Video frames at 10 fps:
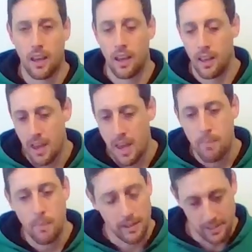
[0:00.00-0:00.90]

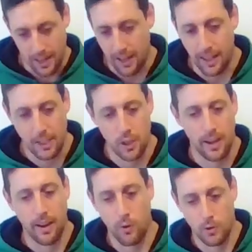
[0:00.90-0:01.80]
a bit of set
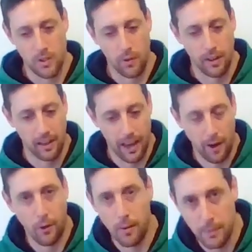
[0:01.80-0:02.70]
collection, and also an
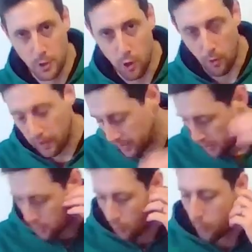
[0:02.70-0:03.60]
area majority
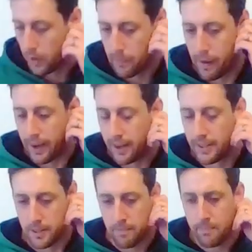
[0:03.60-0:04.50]
scoring
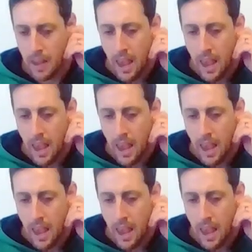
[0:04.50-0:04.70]
mechanism.